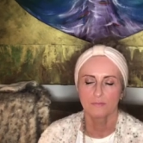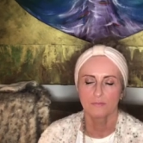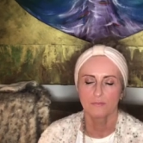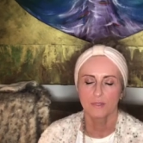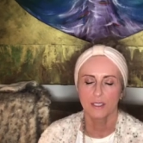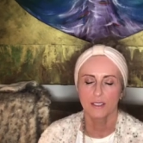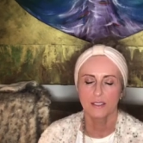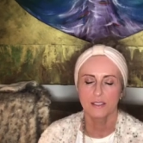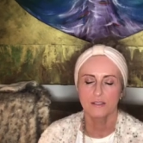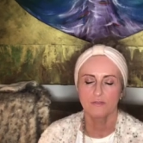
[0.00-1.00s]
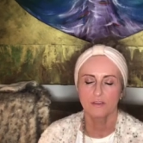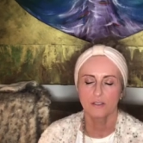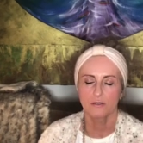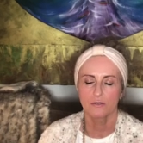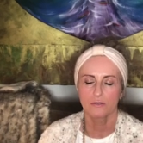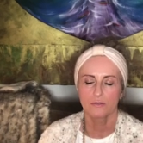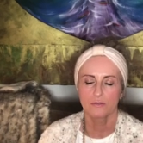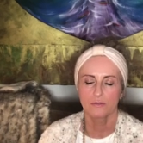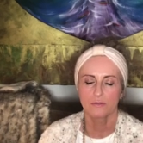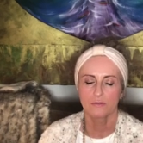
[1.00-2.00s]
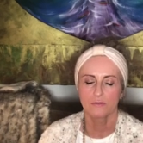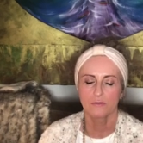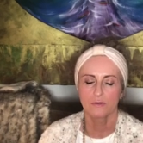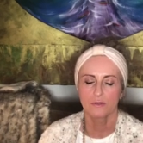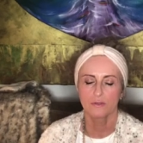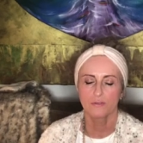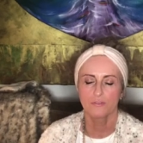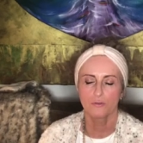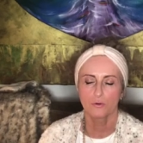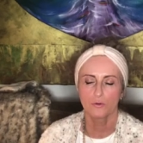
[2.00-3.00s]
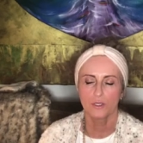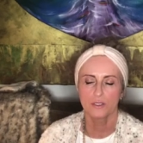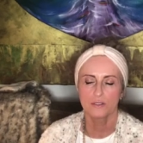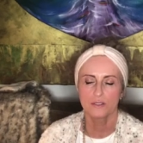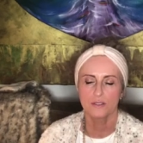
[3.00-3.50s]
Beginning to feel a fullness.